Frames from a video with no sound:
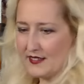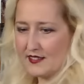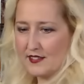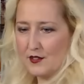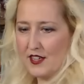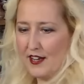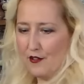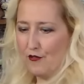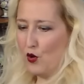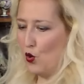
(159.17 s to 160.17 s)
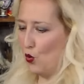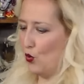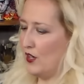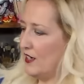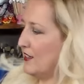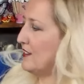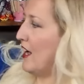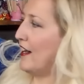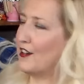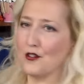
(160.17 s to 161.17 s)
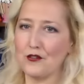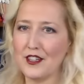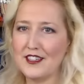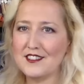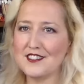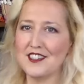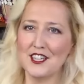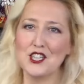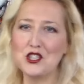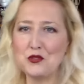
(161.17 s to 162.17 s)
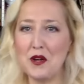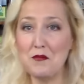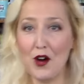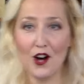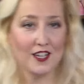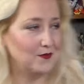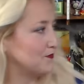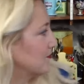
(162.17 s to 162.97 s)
of this kind of faux tiger fleece trim on.